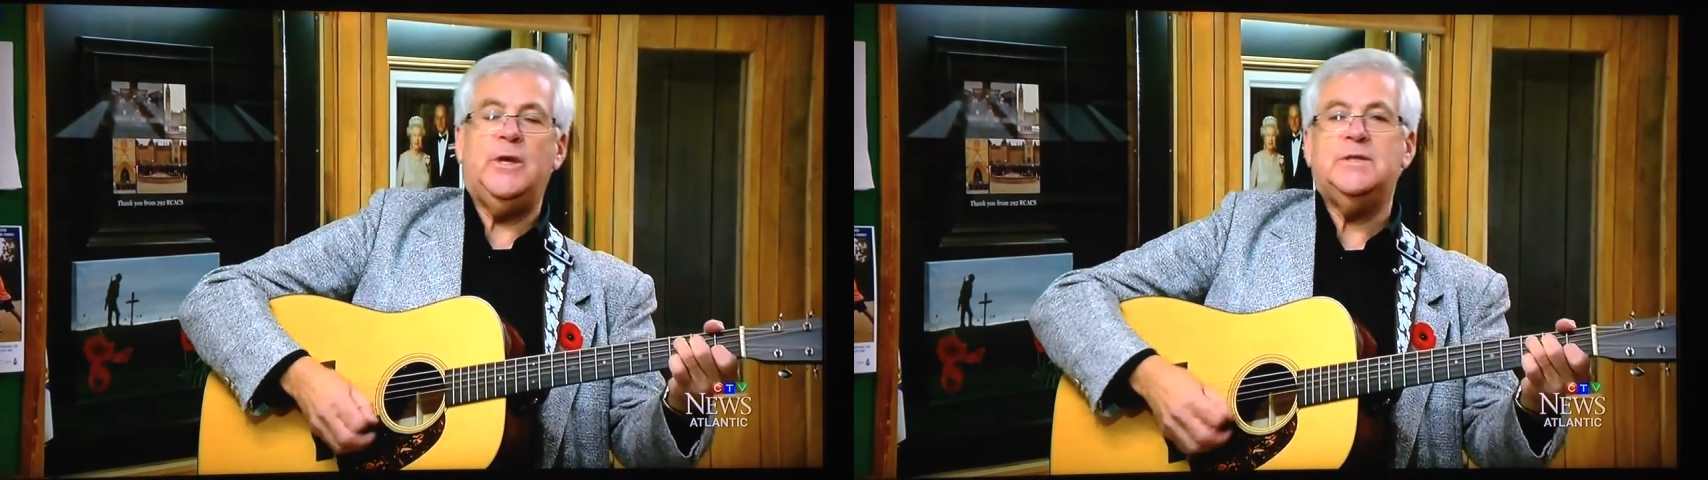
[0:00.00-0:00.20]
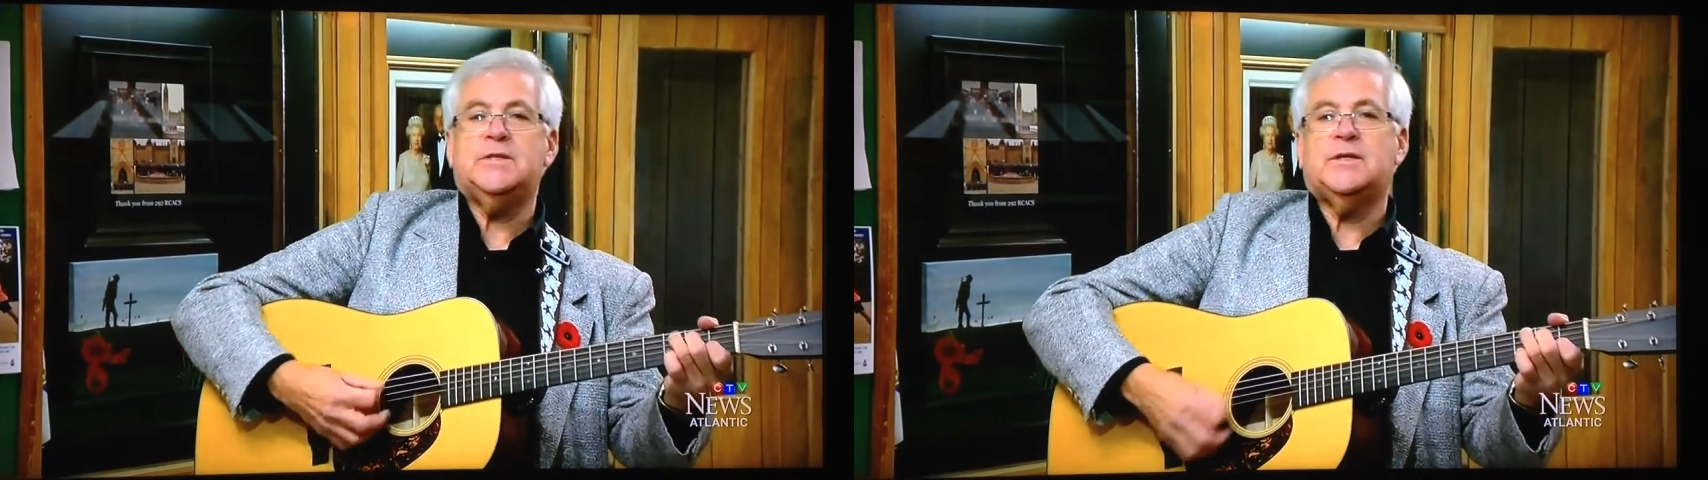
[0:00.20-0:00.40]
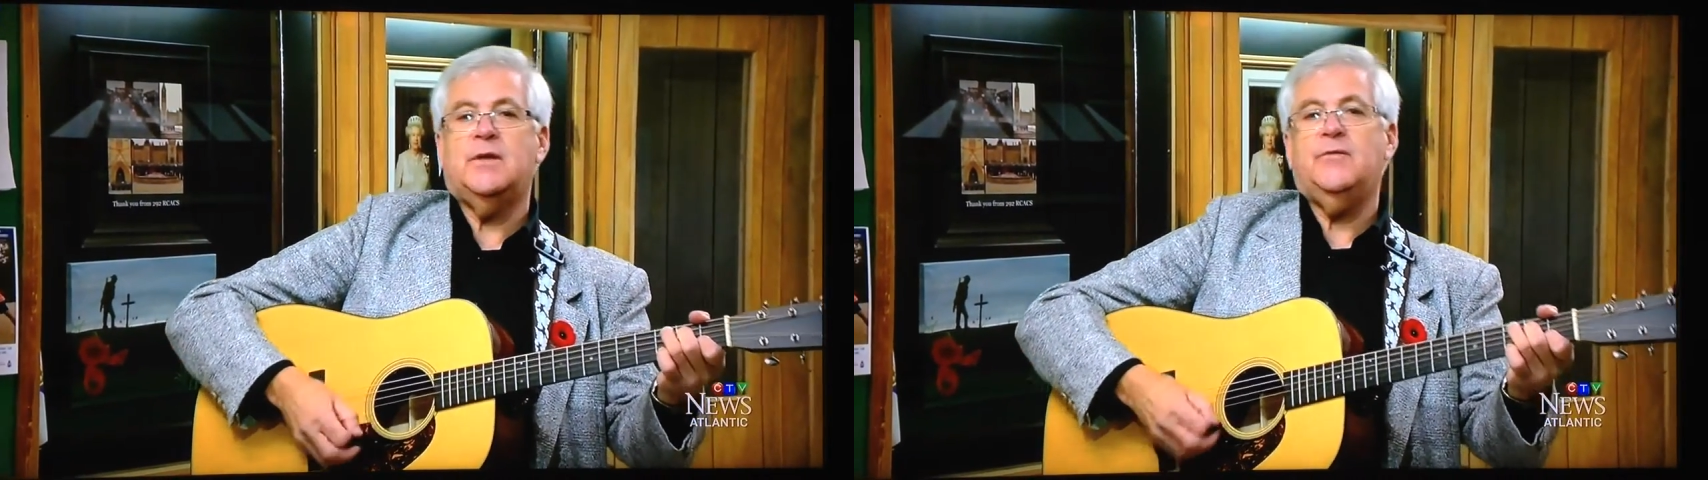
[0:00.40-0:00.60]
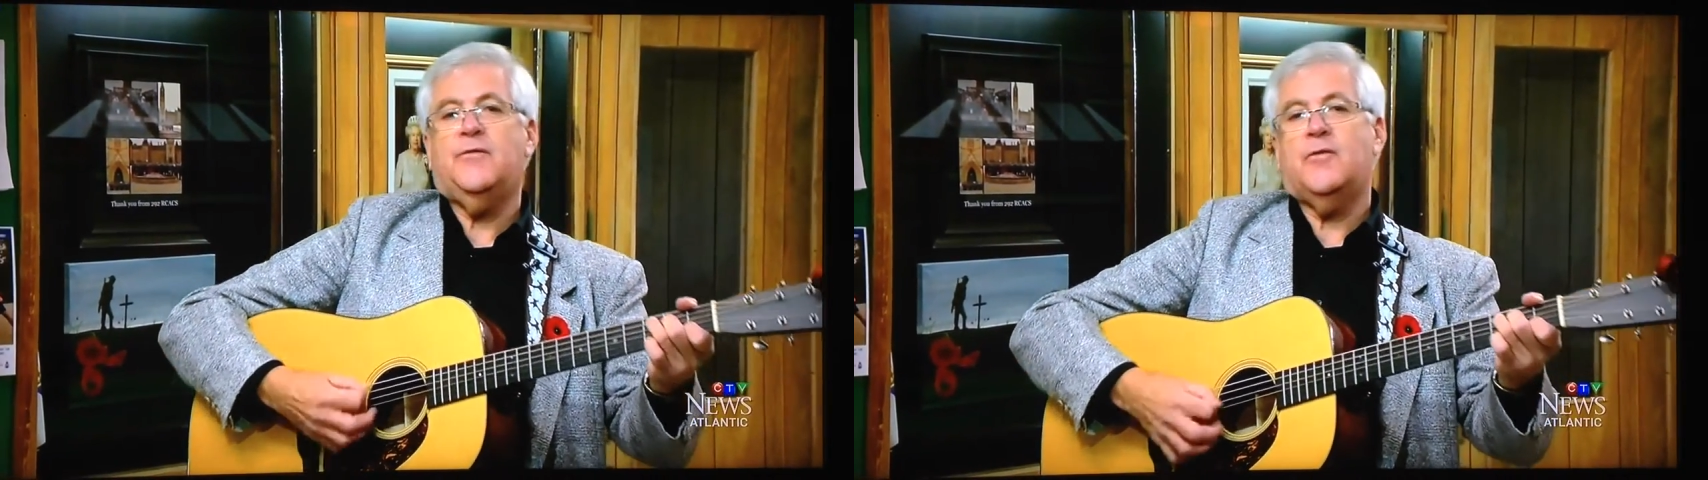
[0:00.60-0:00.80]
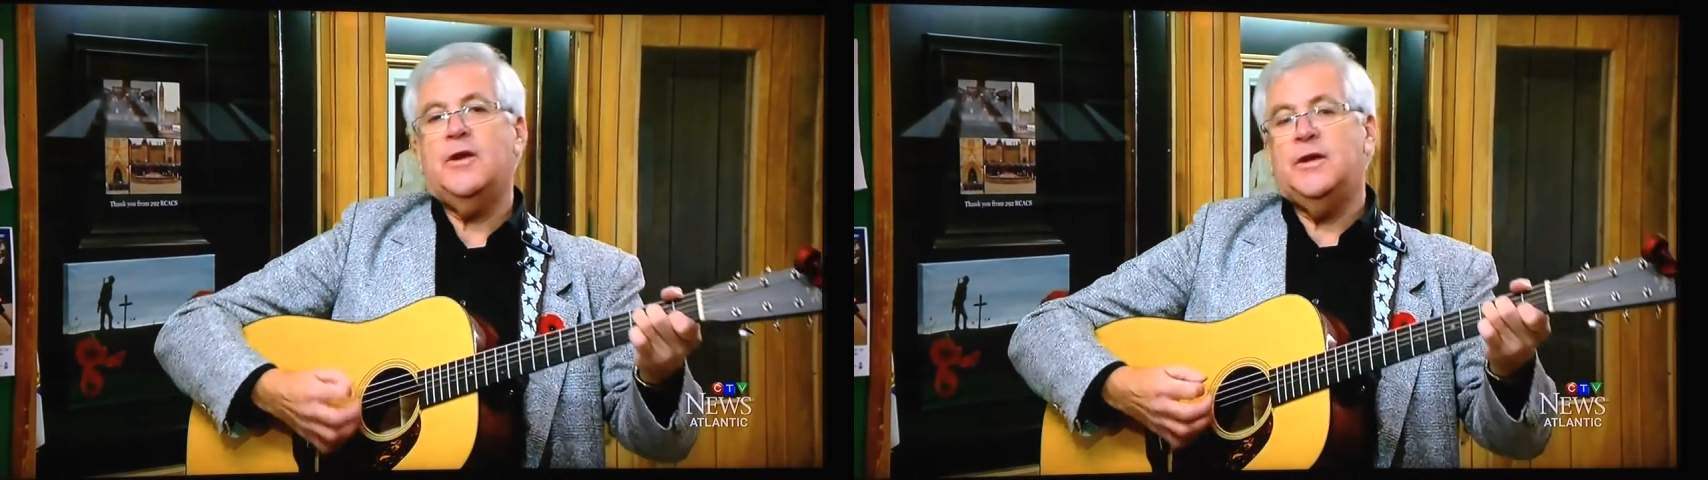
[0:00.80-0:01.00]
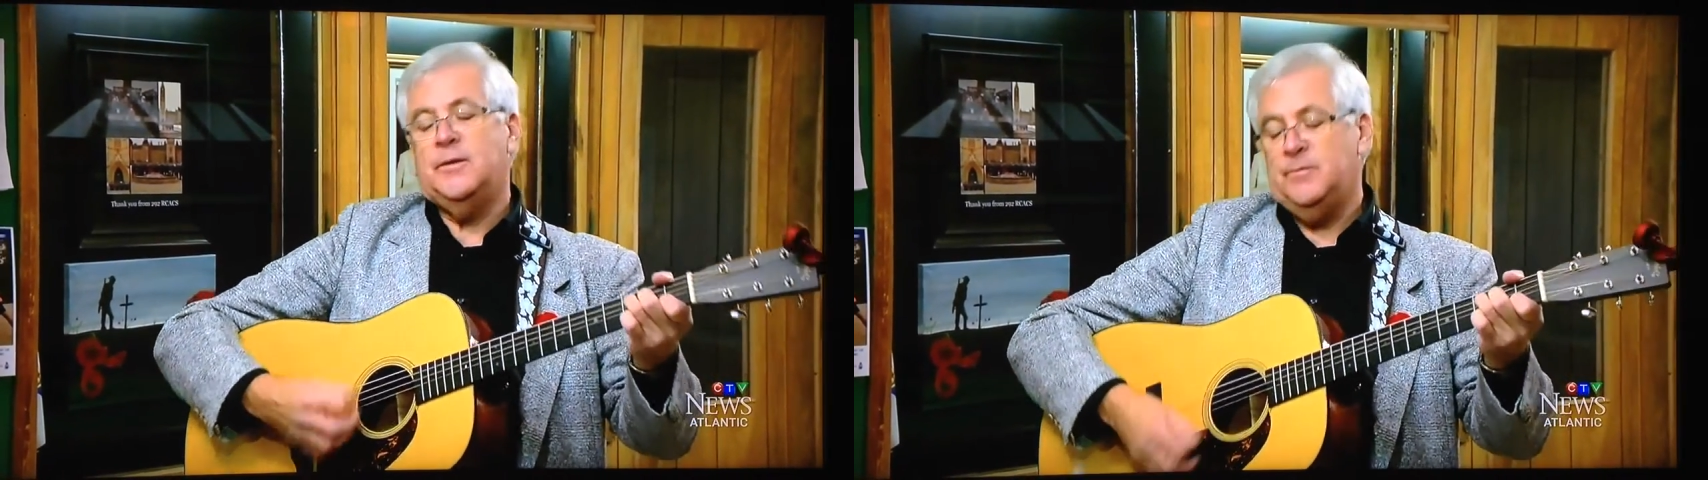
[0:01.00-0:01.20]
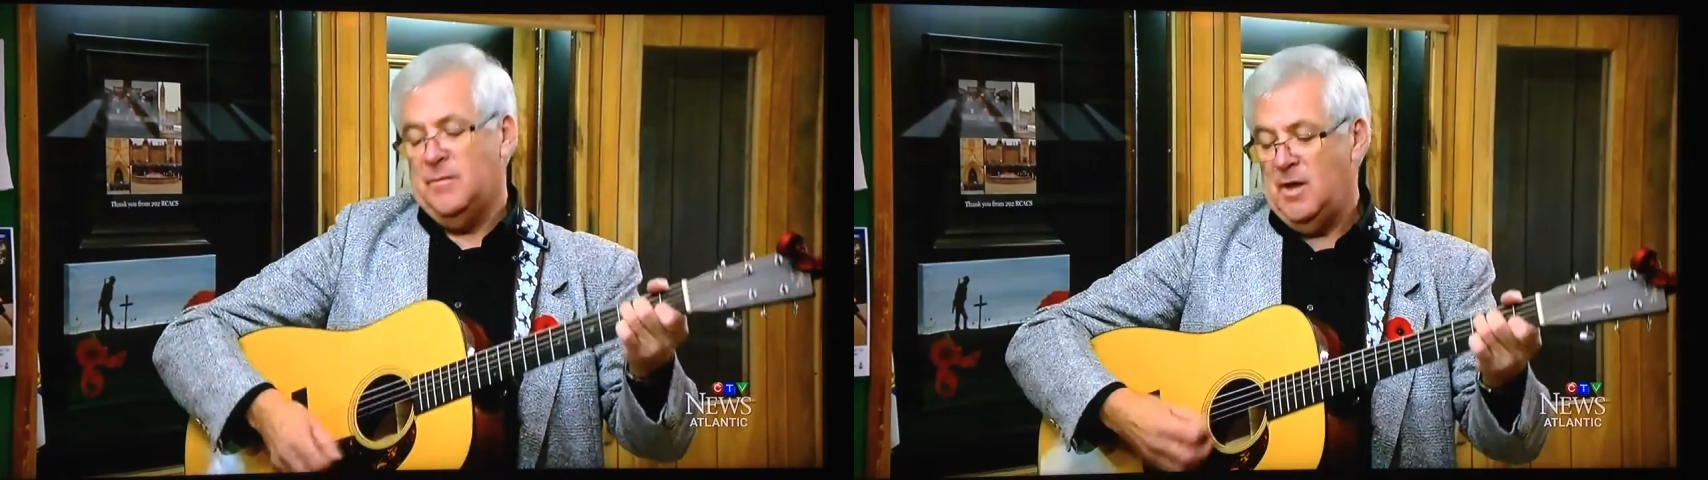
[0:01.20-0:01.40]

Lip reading: peace and freedom